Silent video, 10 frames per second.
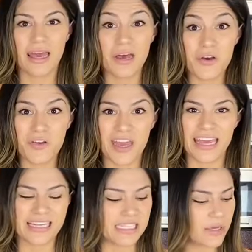Okay,
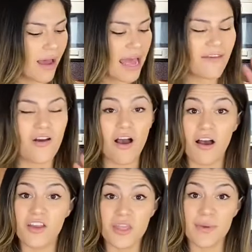so I have all
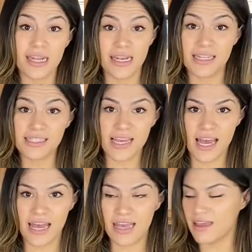the bananas
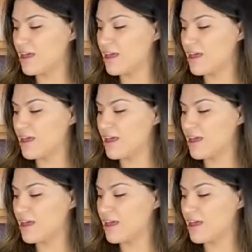cut.